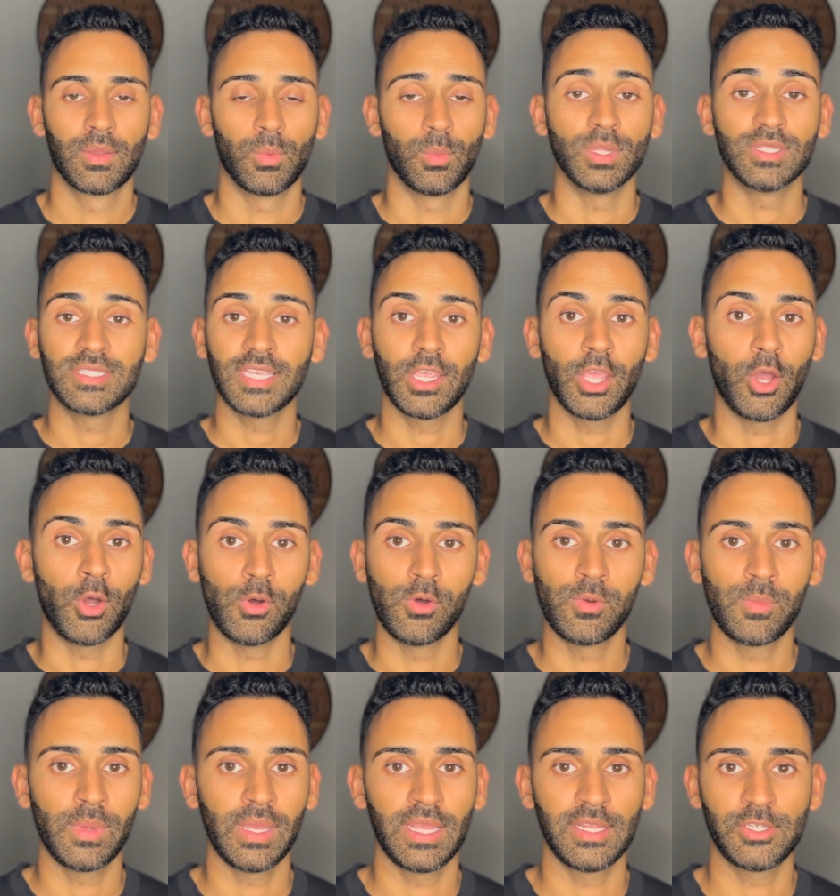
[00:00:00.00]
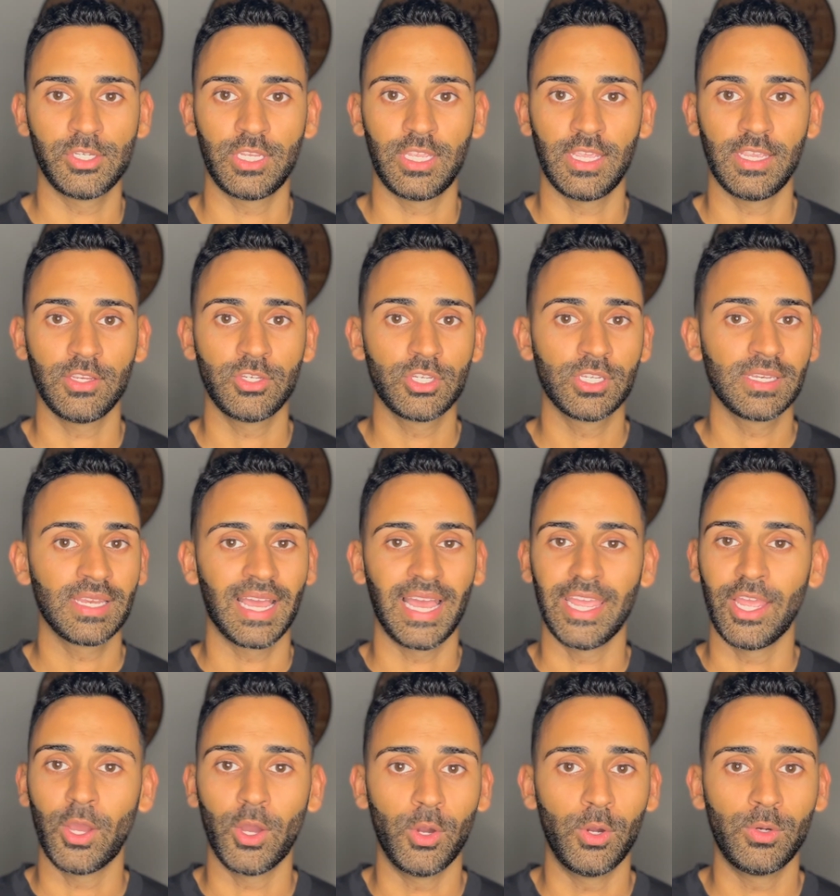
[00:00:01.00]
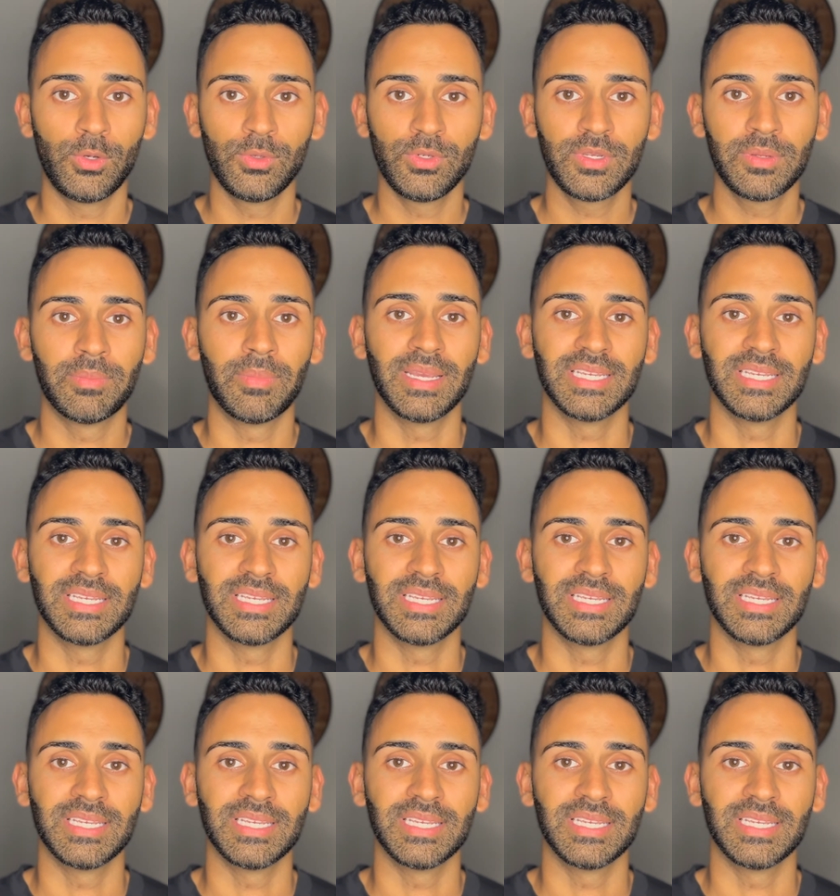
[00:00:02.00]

Once I owned my education, I owned my